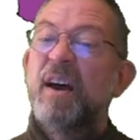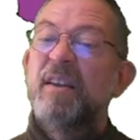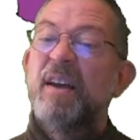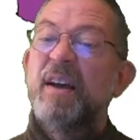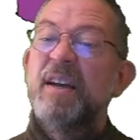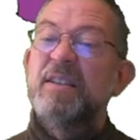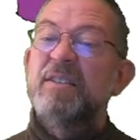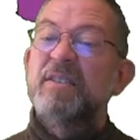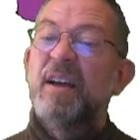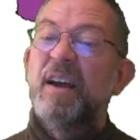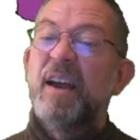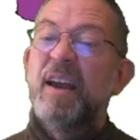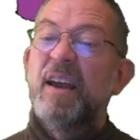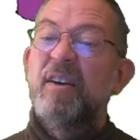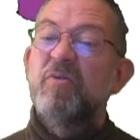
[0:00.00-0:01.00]
there is
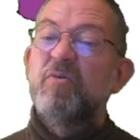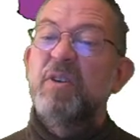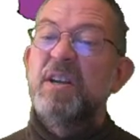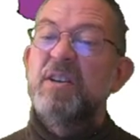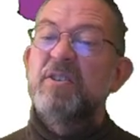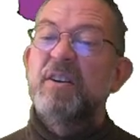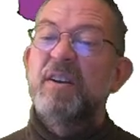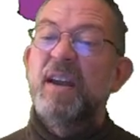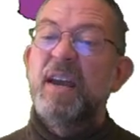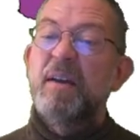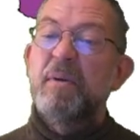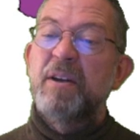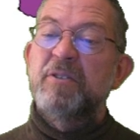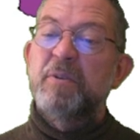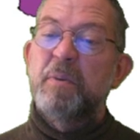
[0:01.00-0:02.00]
a region name
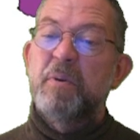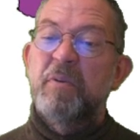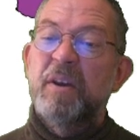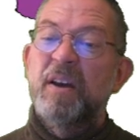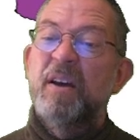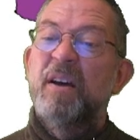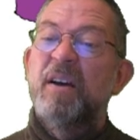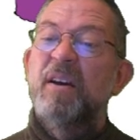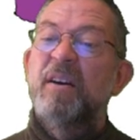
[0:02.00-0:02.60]
attribute here.